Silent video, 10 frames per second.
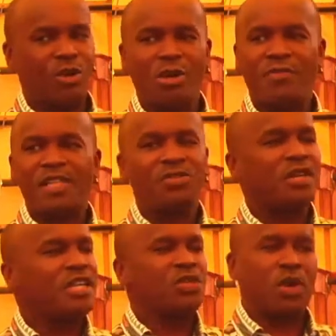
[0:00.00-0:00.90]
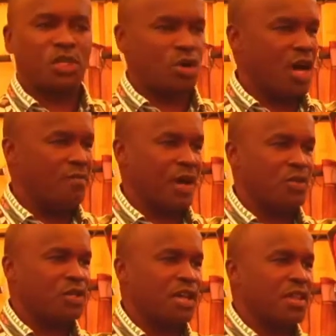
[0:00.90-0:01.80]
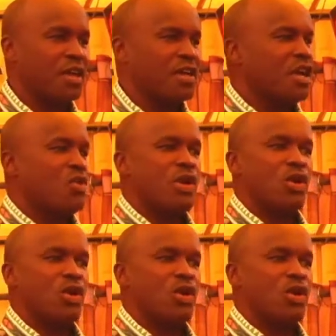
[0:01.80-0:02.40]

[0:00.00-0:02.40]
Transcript: All of us release what you have. Are we together? We